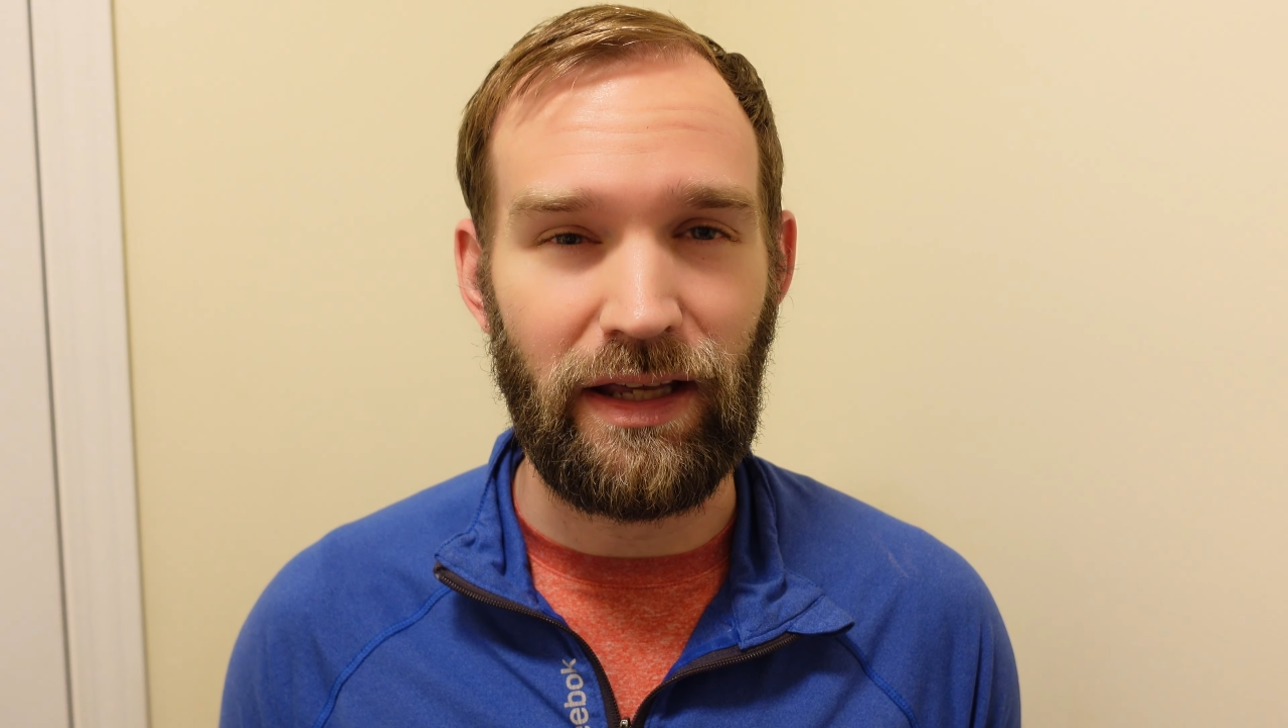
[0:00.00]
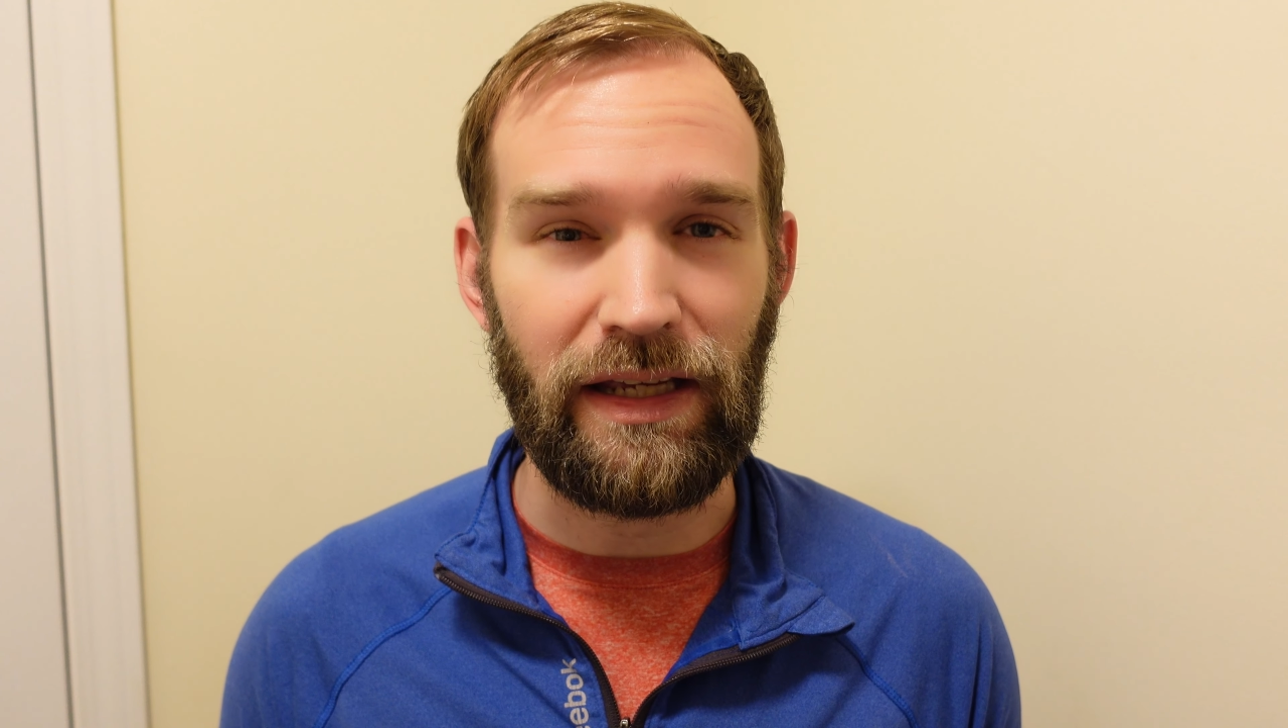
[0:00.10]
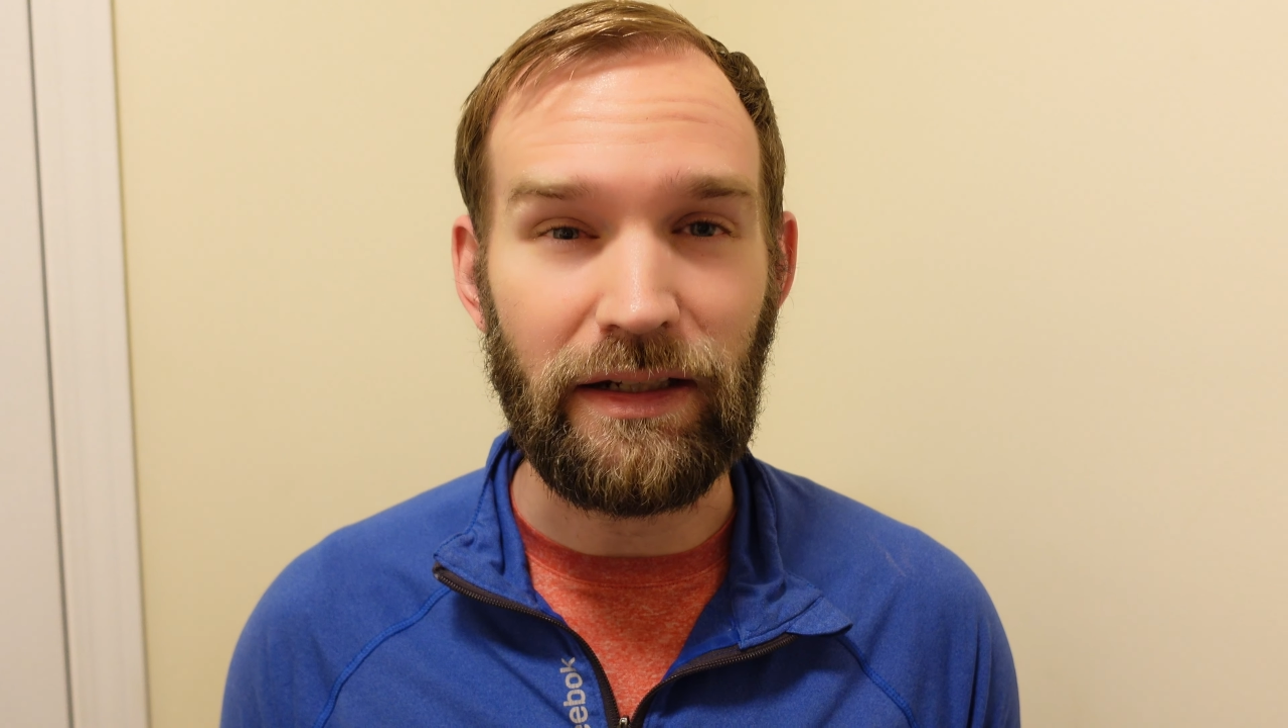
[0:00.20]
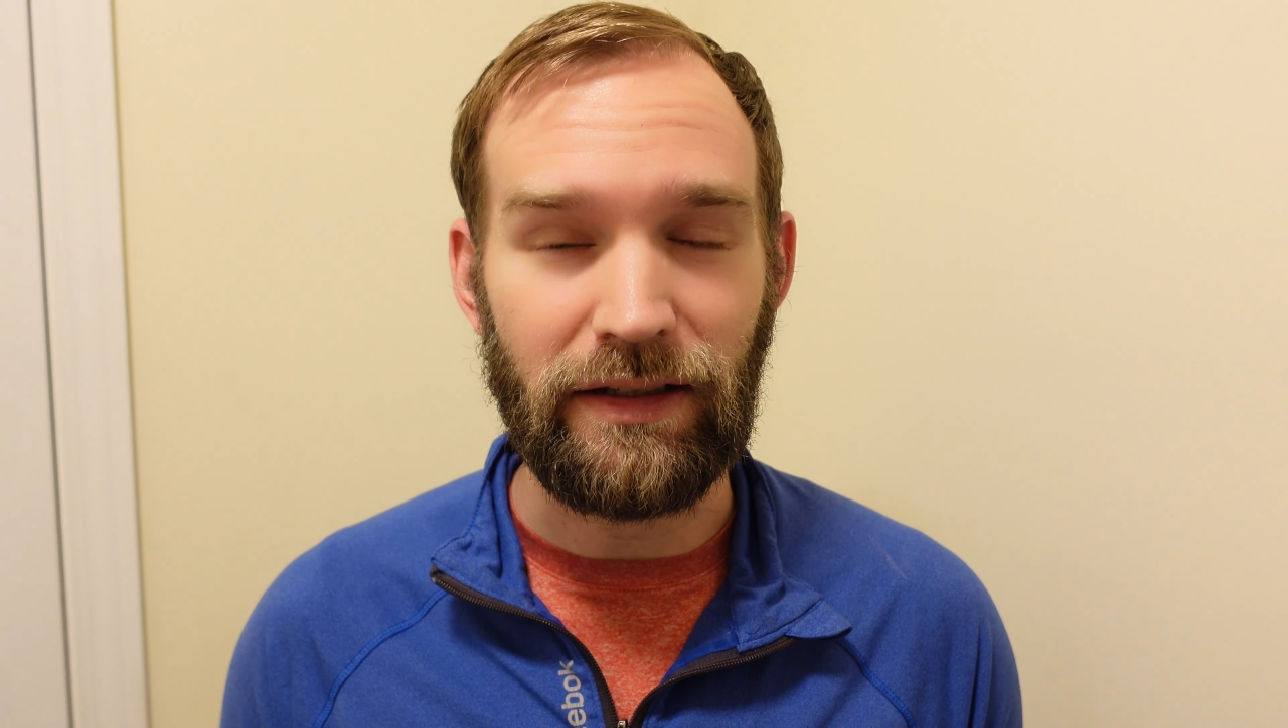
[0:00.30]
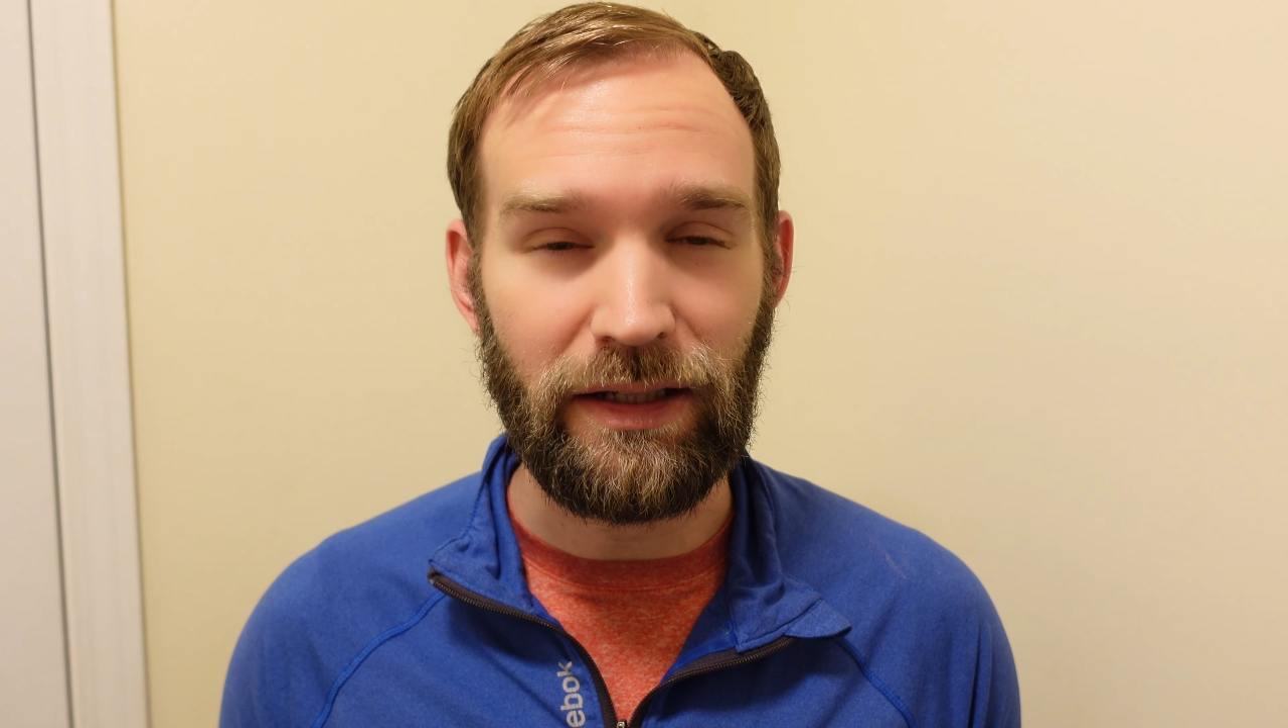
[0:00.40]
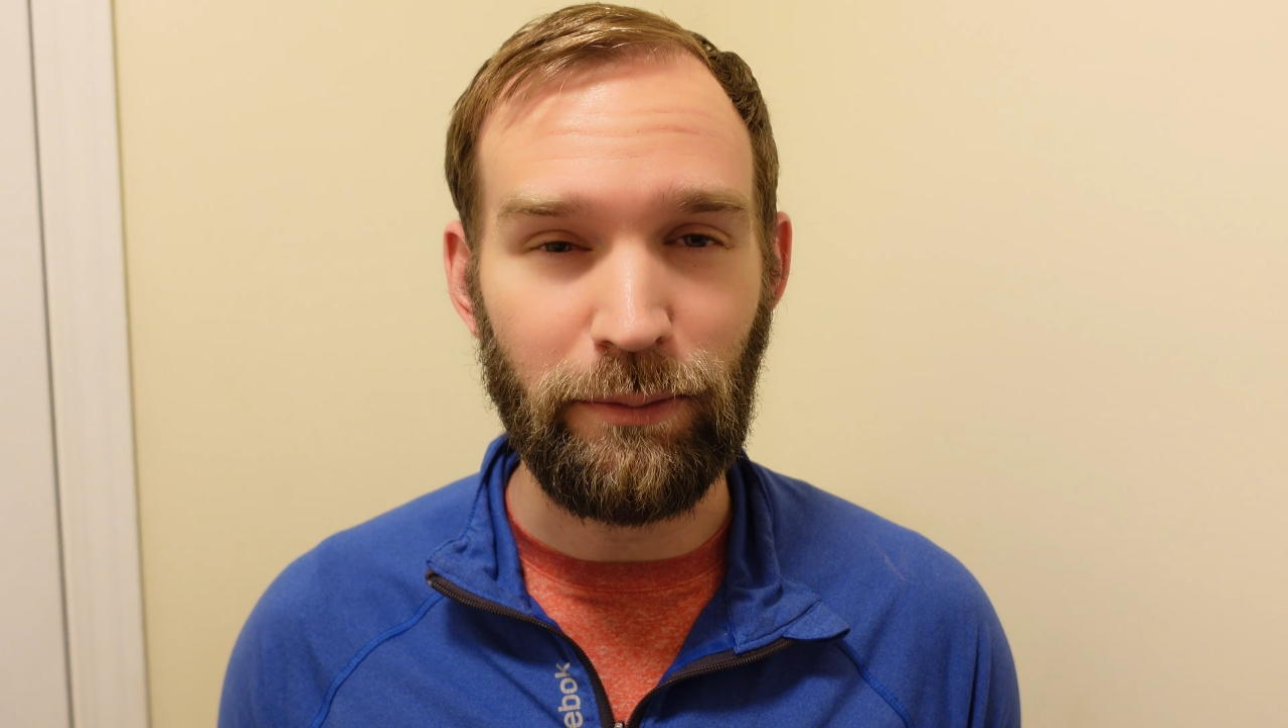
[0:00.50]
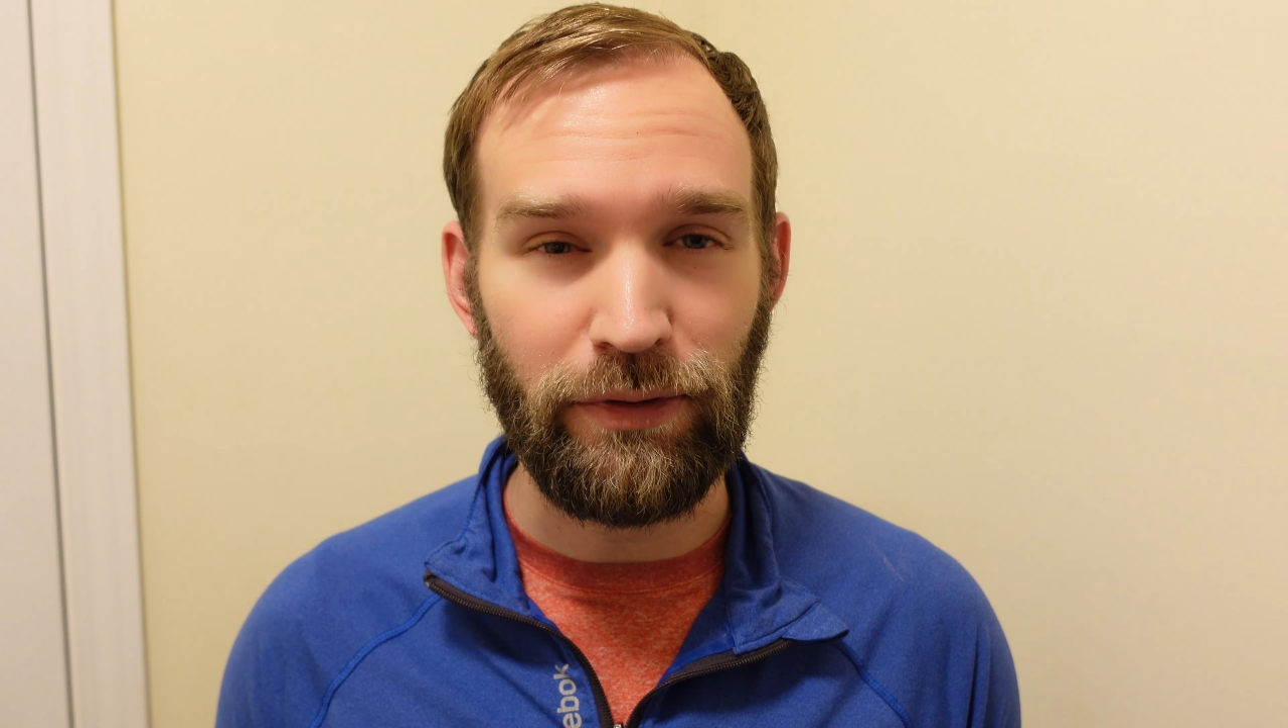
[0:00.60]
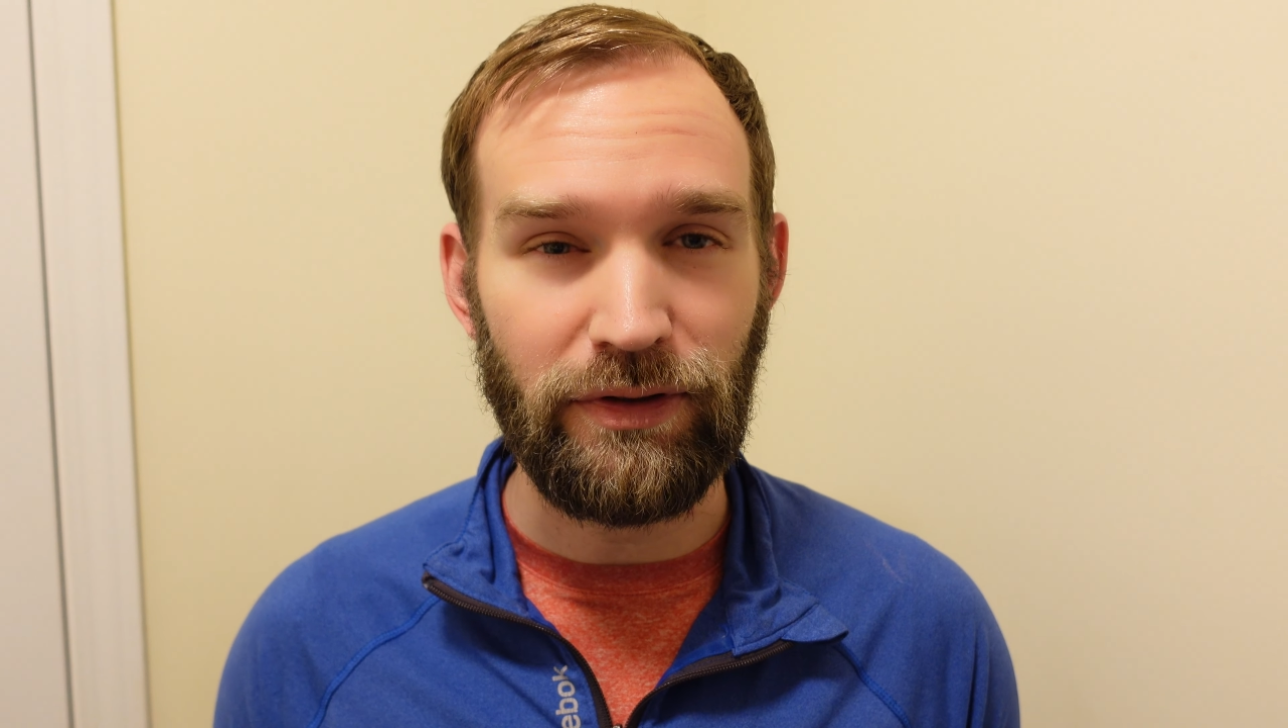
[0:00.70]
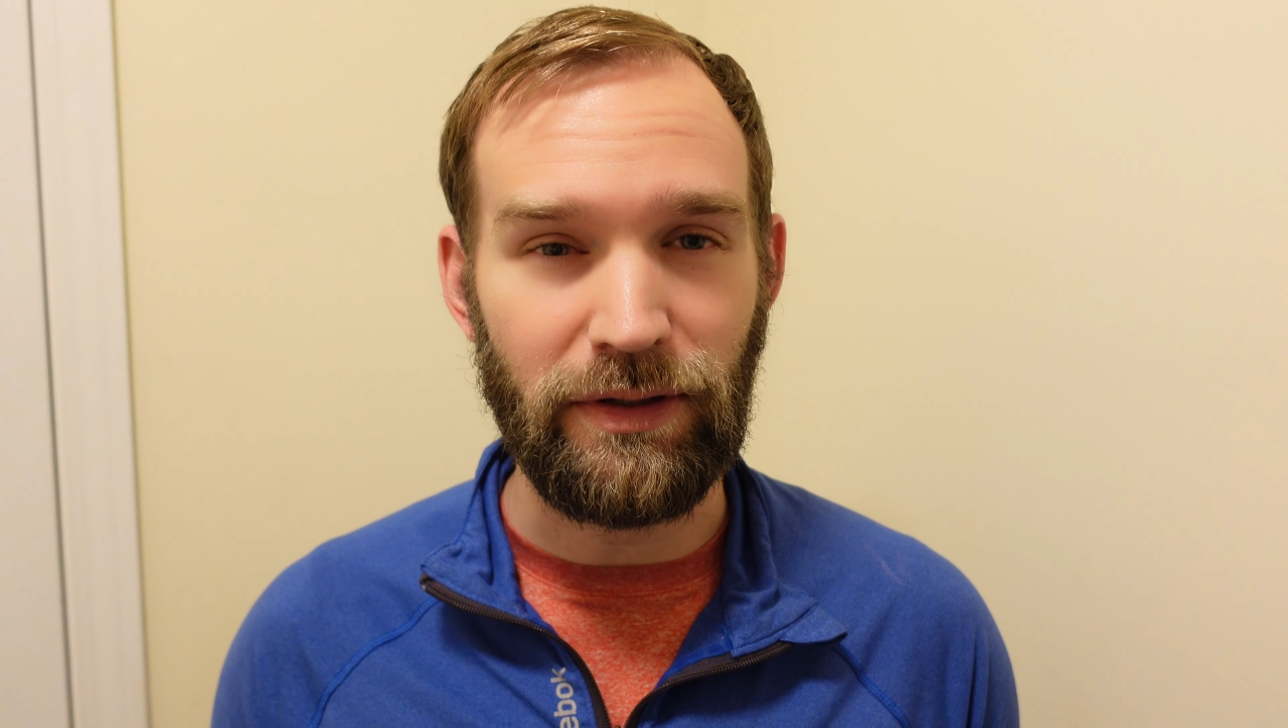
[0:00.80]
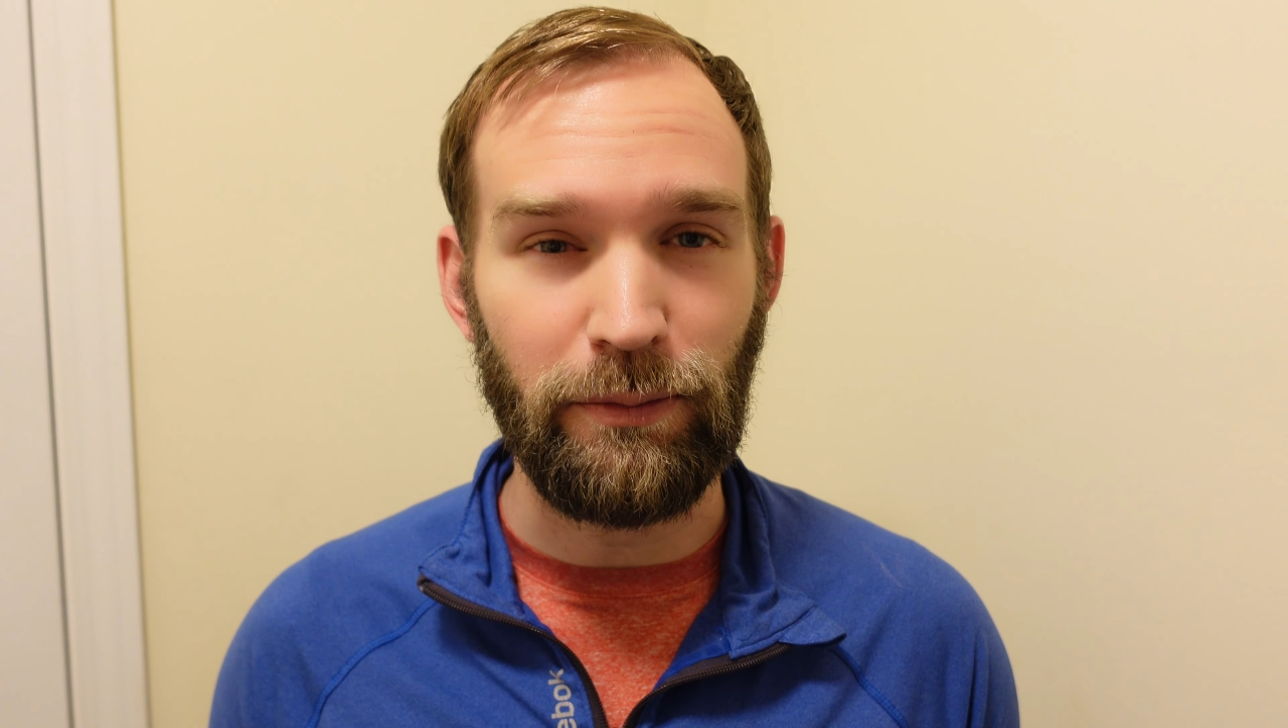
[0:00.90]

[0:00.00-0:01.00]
18%